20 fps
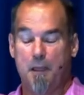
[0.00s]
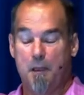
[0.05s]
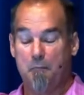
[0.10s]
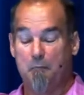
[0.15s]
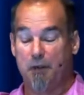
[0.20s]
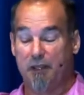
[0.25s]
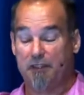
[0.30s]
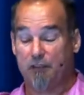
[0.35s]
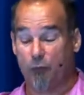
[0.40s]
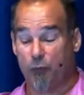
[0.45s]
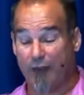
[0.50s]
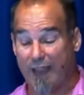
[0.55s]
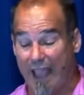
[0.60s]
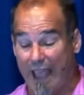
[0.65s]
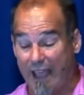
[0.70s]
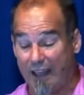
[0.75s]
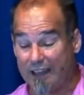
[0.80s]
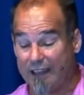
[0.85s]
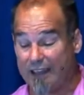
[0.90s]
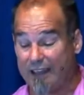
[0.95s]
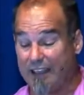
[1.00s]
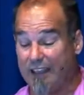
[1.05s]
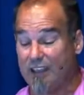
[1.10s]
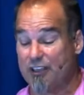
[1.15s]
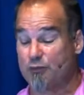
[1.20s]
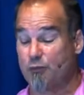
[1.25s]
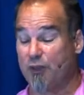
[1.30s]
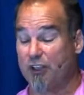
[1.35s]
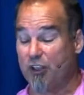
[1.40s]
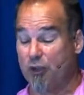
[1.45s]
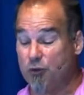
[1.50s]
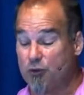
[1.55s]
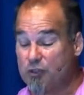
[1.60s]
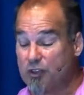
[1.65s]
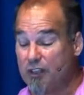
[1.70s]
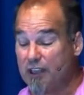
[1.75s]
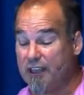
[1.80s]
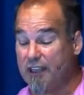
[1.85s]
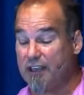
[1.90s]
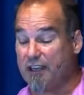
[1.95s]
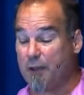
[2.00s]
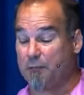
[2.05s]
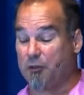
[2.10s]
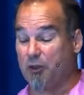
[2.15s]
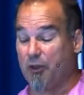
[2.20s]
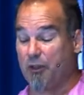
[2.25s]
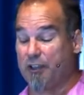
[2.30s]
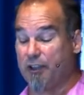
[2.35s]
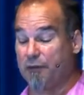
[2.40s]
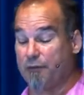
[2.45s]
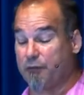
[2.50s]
But the reality is, we usually end up looking